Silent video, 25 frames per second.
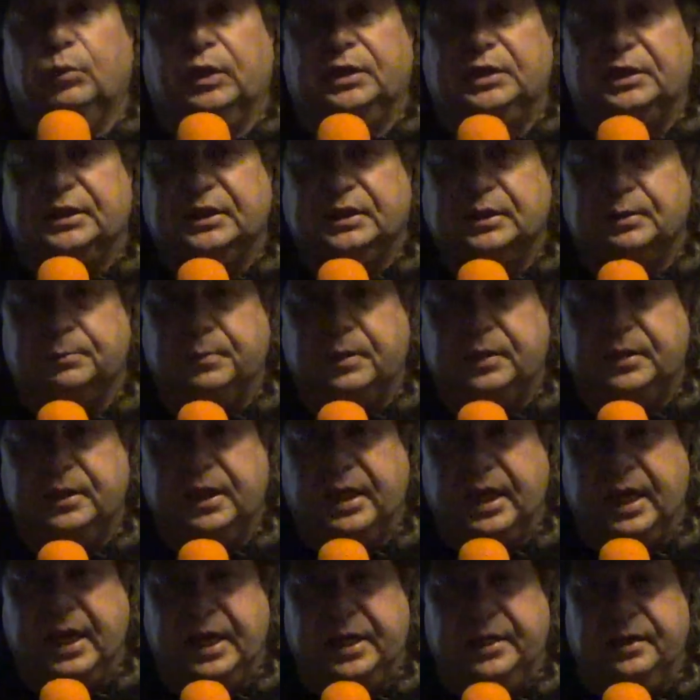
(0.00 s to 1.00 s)
Prejudice
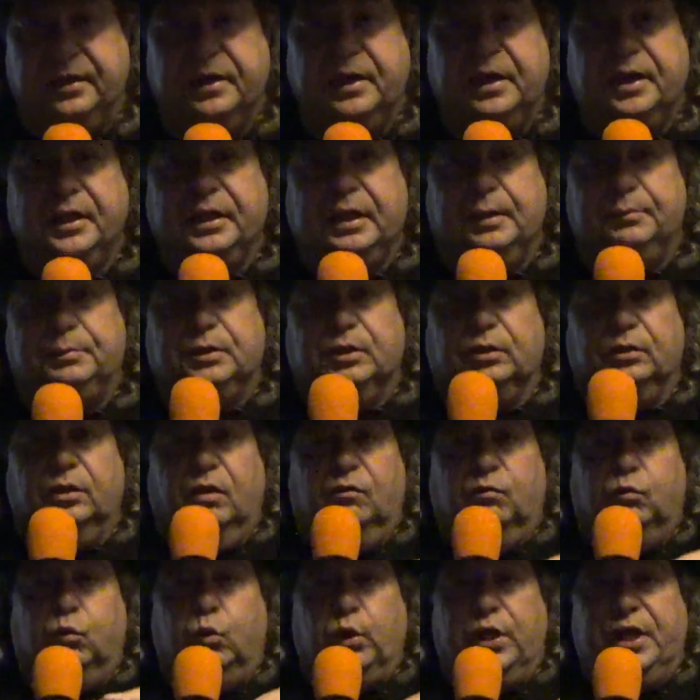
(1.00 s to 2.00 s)
and hate keeps your
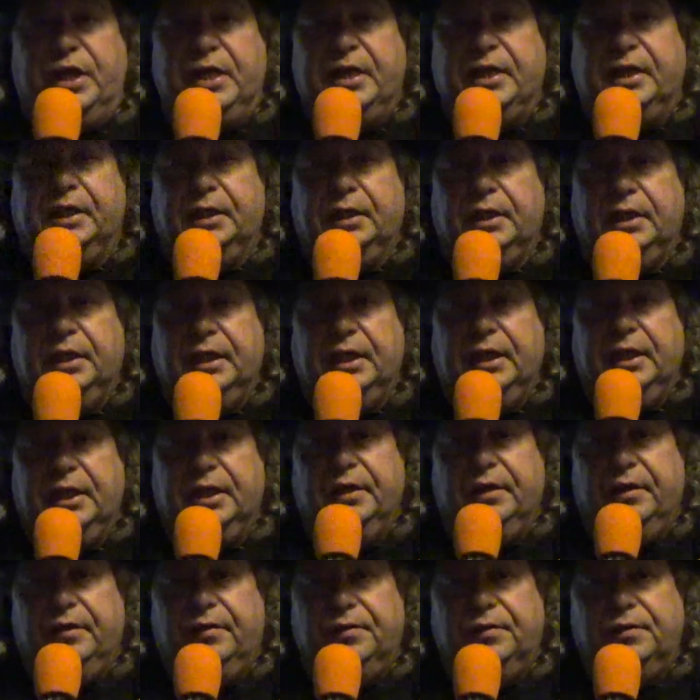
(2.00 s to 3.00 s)
love weak
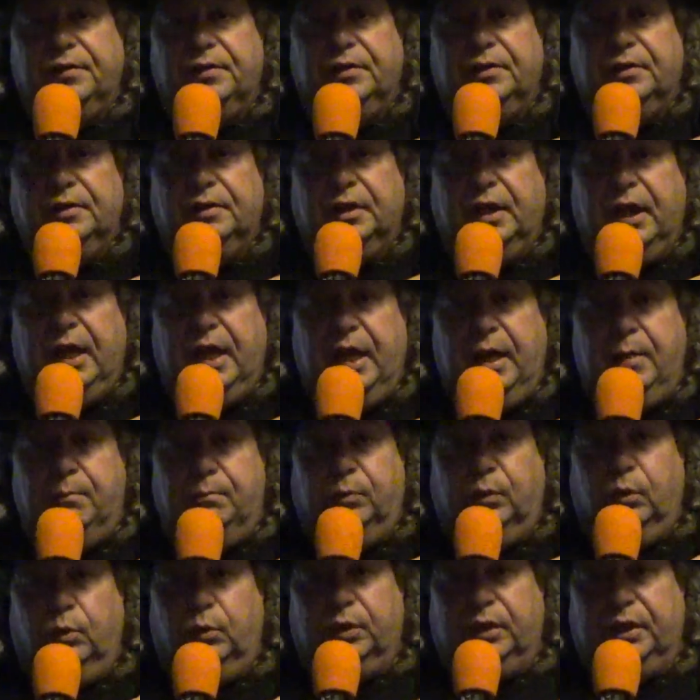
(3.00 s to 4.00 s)
and
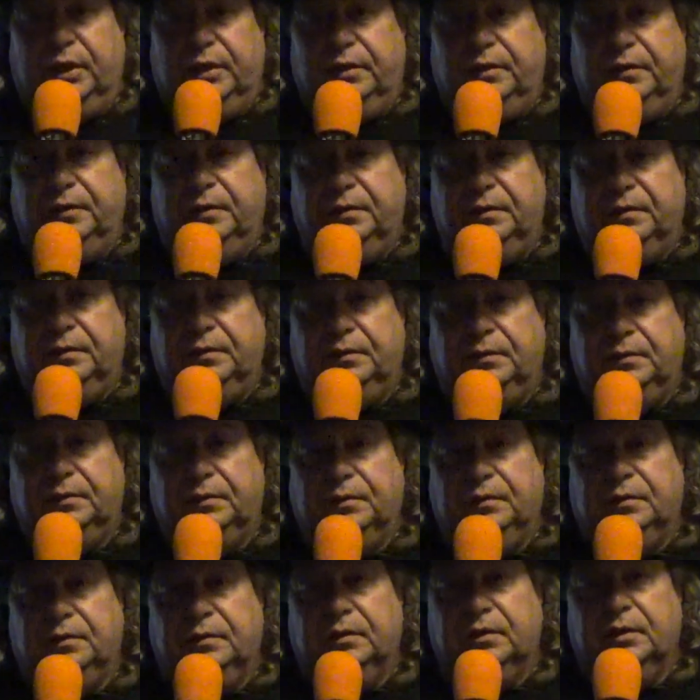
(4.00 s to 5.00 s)
broken
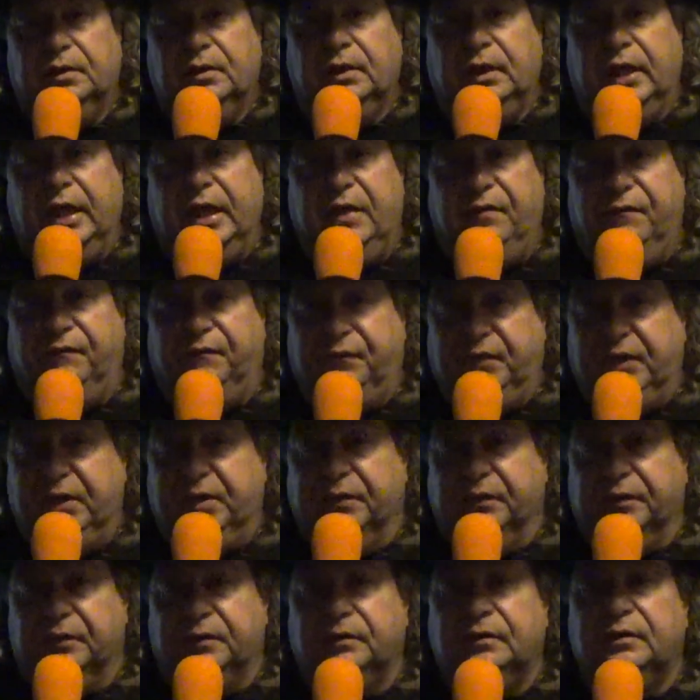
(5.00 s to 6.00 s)
in
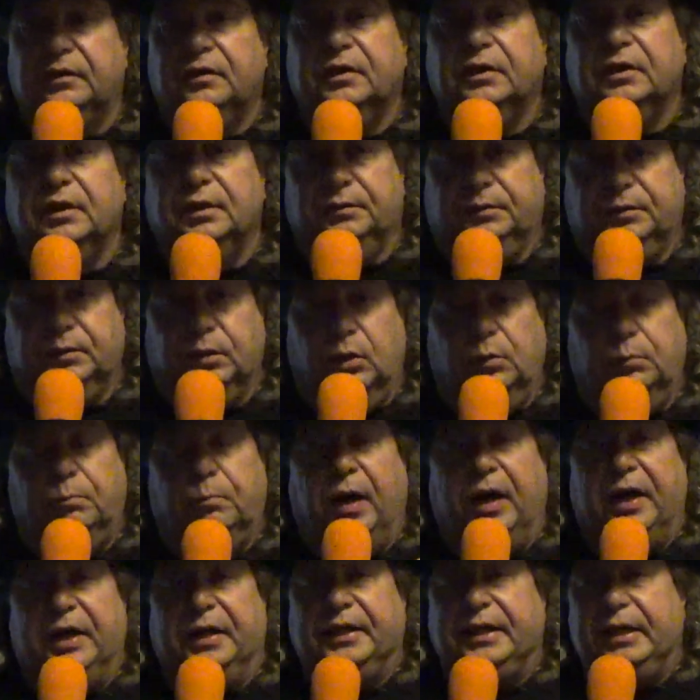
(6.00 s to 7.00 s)
fear. So
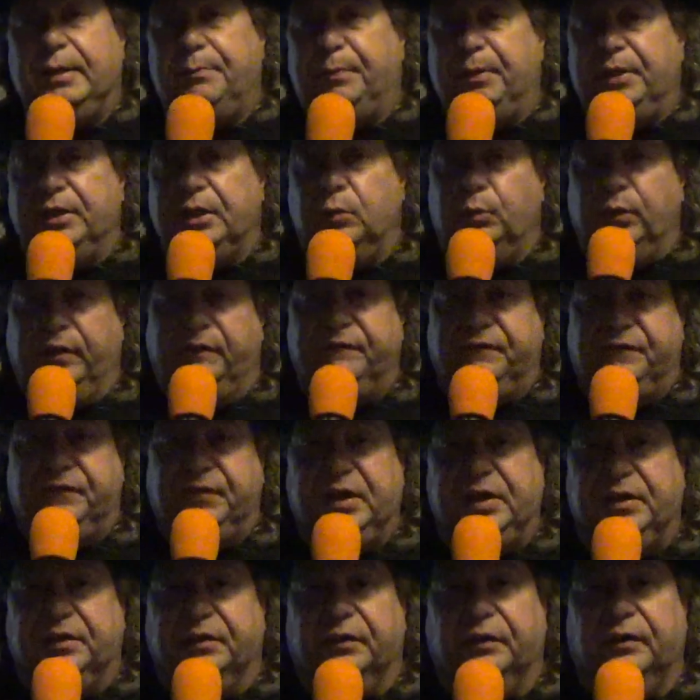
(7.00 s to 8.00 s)
by keeping you in
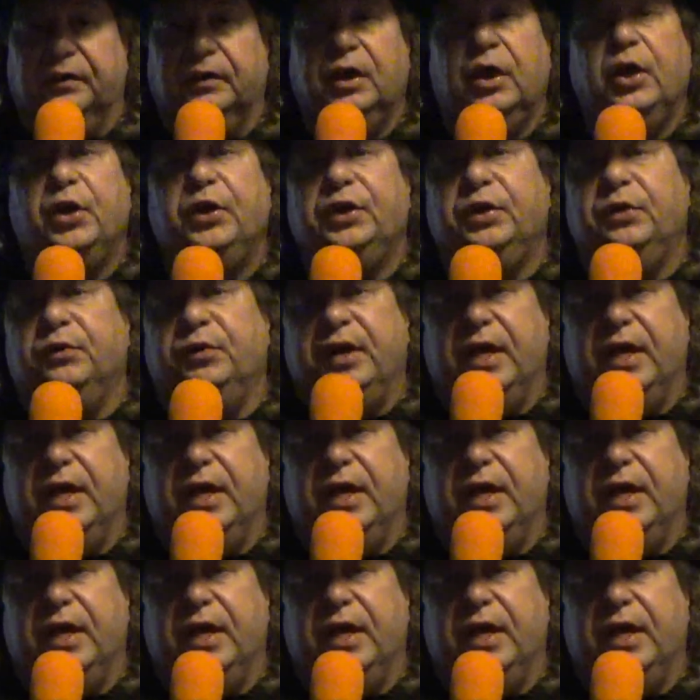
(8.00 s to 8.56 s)
fear, you